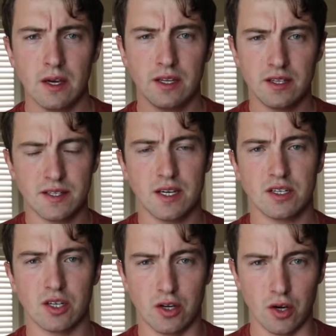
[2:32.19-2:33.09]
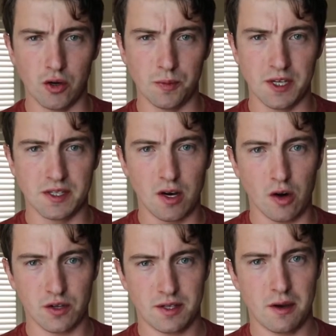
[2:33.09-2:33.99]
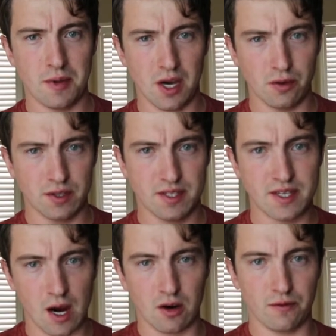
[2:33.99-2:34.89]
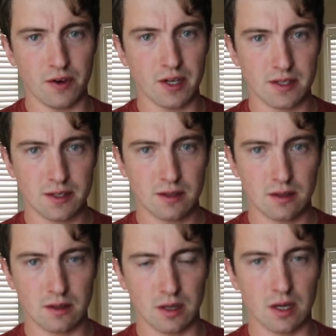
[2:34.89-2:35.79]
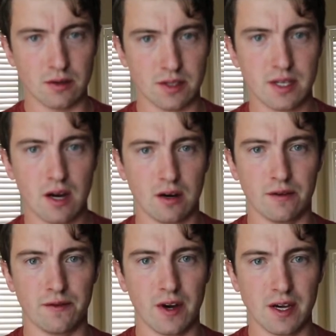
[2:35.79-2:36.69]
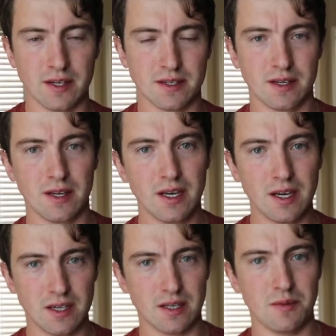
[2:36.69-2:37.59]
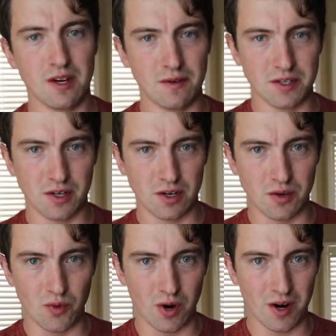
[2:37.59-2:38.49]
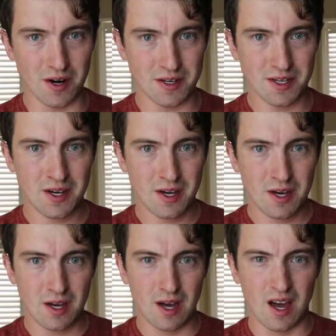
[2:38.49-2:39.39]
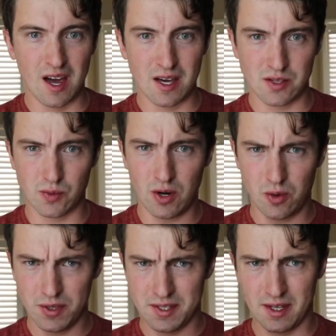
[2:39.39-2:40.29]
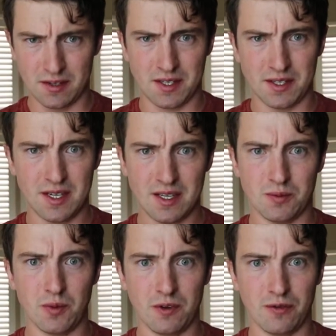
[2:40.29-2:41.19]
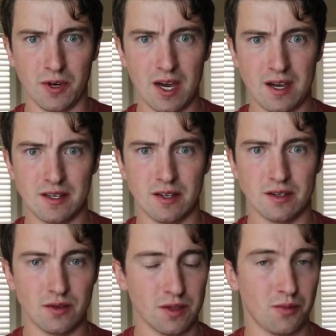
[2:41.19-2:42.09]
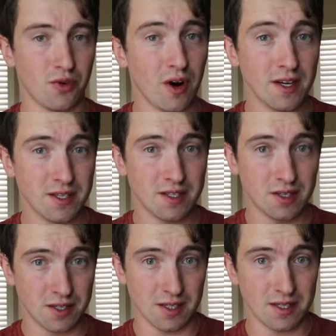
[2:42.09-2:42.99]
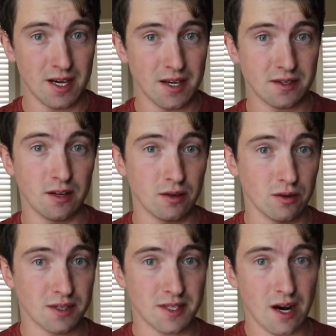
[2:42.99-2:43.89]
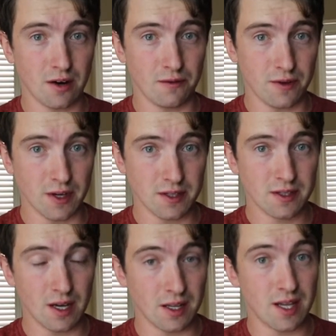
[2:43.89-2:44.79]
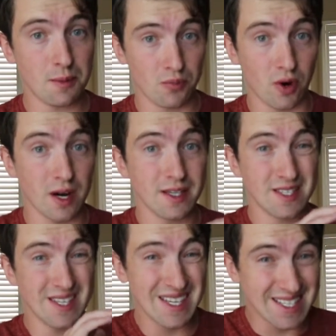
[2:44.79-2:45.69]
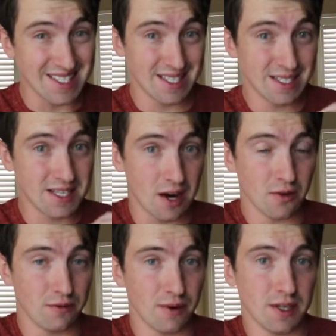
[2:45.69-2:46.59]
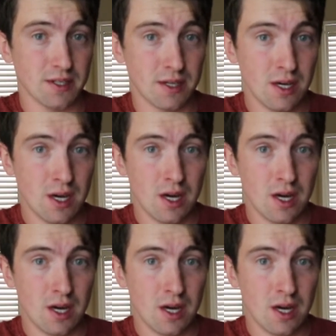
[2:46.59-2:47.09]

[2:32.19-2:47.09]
In this section, Colby talks about sacrifice. Now, sacrifice is a bit of a dirty word, as we always think of success, but we forget that there's a price to success and there is sacrifice, and that price is sacrifice.